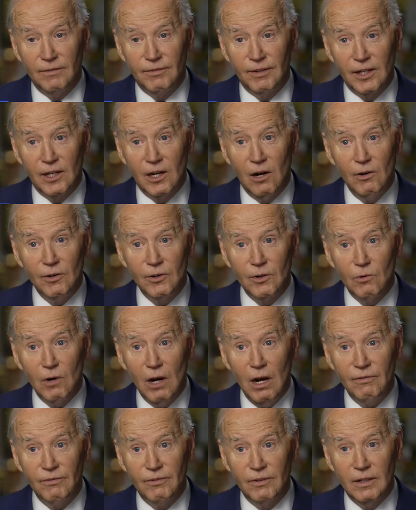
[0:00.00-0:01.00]
If they go into
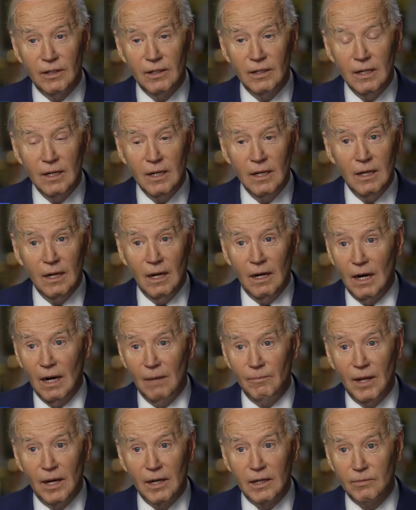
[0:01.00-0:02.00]
Rafah,
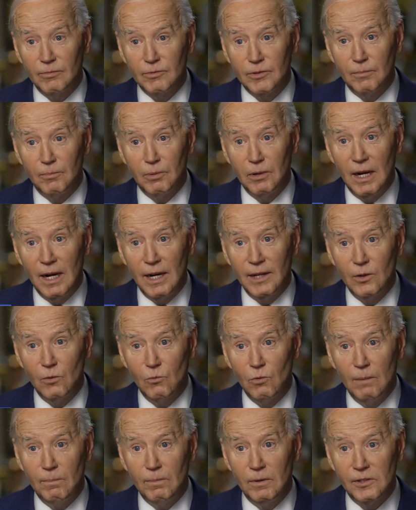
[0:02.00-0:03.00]
I'm not supplying
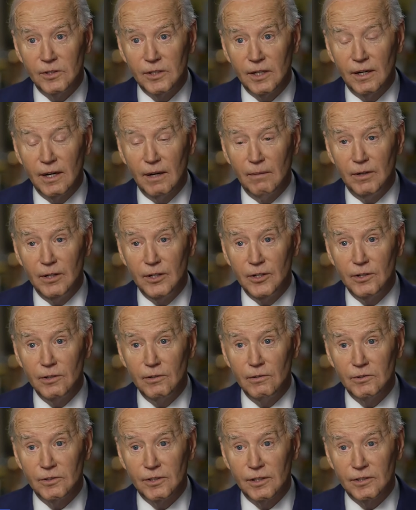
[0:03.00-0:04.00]
the weapons that have been
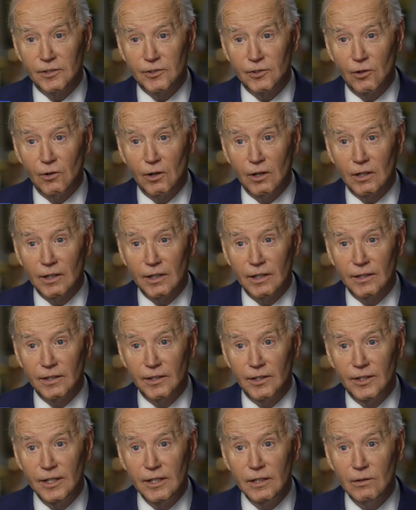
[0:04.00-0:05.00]
used historically
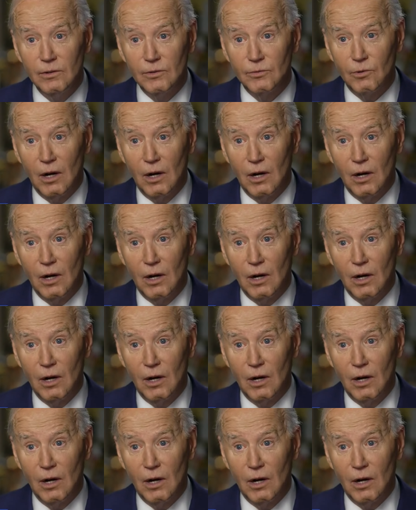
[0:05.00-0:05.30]
to deal with